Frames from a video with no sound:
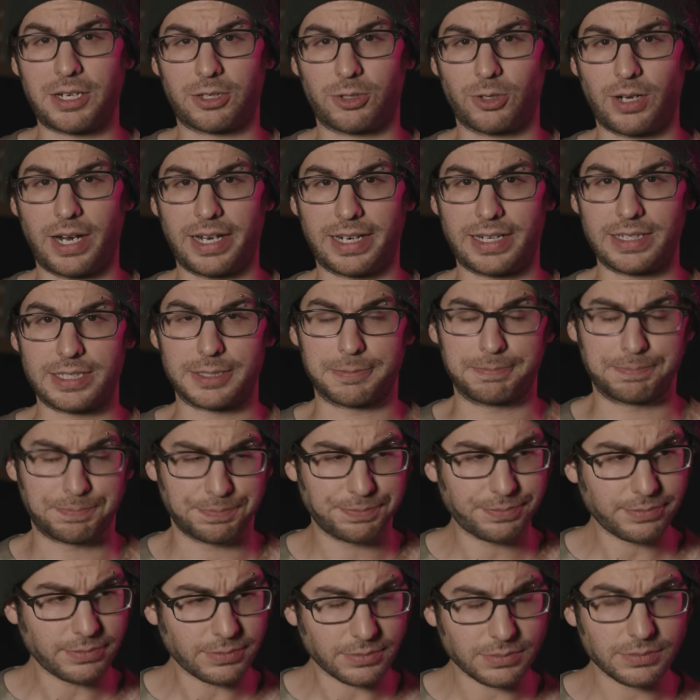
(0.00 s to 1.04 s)
I'm not crying. I just
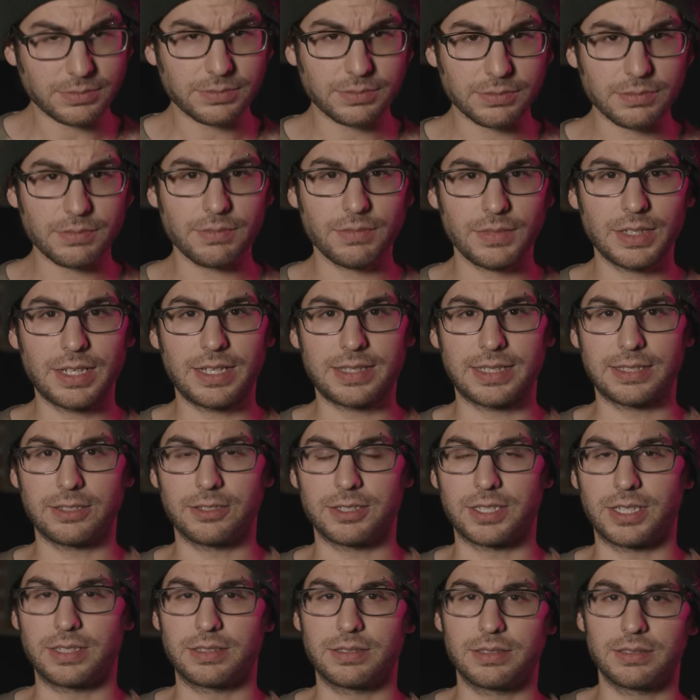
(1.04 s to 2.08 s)
I think
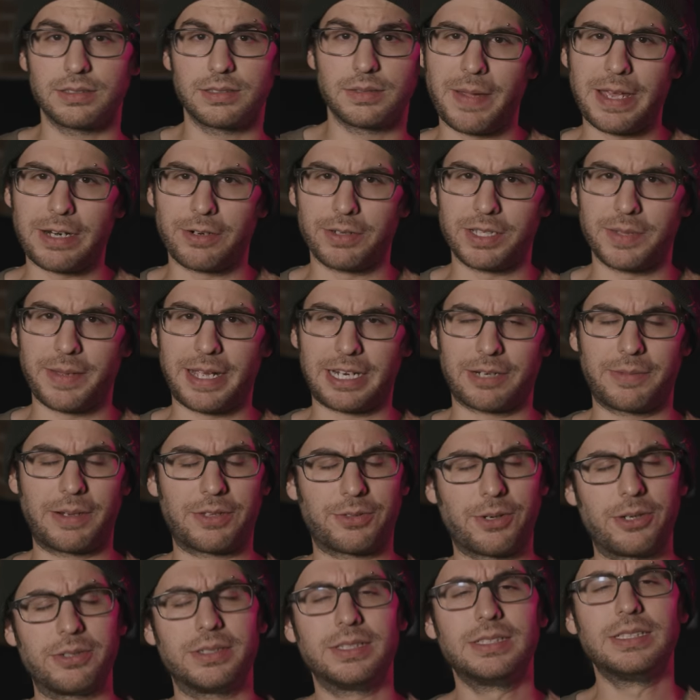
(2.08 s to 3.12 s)
there's a tomato in the back of
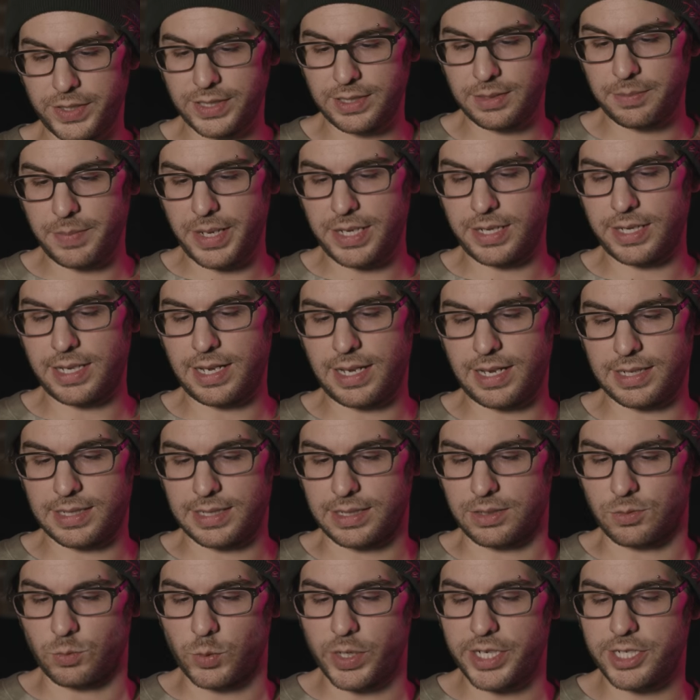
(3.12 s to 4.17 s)
my throat. Villa
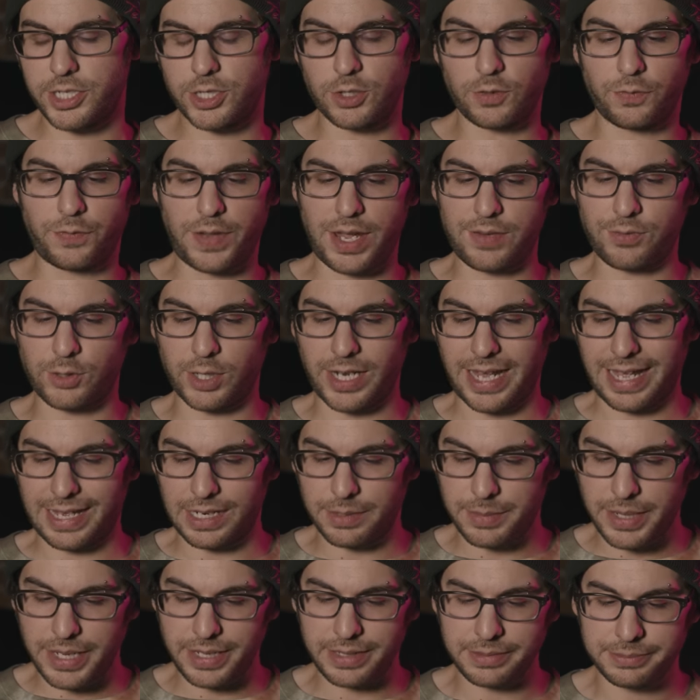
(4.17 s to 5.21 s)
Mediana. What is your favorite
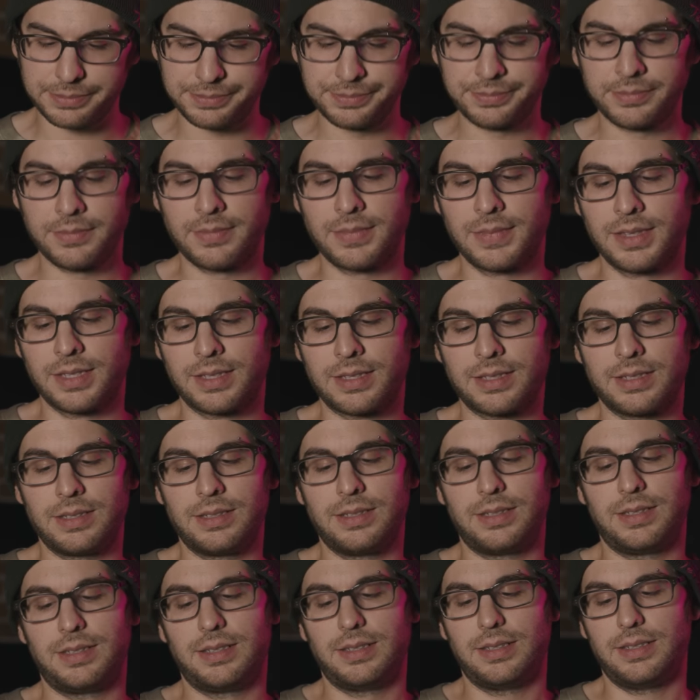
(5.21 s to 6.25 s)
anime?
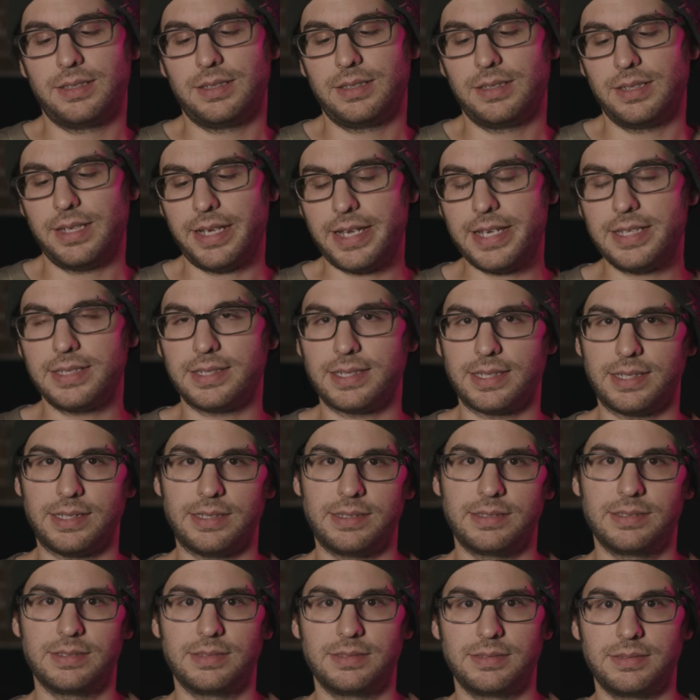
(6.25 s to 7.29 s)

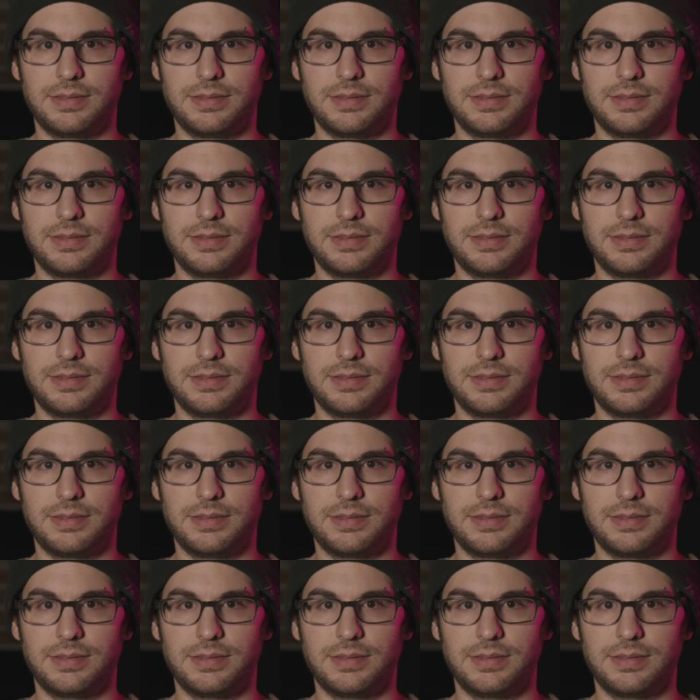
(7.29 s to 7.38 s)
Easy.